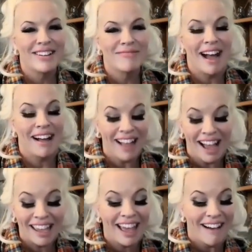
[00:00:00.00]
Well,
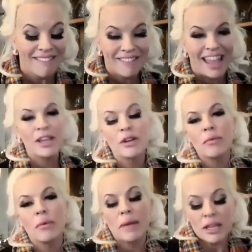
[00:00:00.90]
I can't wait.
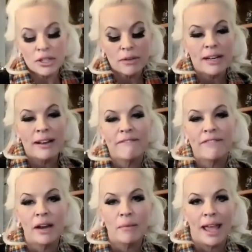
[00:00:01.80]
But you do it in a
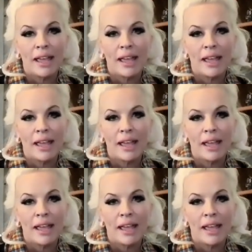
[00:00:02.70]
fun way.